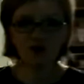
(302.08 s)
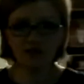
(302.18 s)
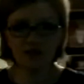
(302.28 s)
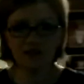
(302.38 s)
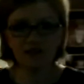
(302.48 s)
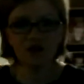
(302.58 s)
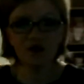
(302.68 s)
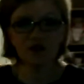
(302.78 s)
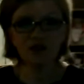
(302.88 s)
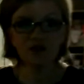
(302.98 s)
Organizing
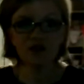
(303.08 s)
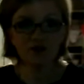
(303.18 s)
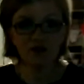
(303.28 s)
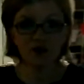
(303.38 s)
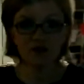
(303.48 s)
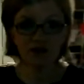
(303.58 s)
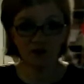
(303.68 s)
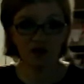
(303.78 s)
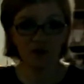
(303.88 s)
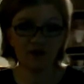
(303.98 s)
Tote. It's just below the Zip
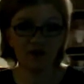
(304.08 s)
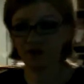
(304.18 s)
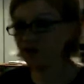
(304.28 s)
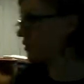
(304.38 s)
Top Utility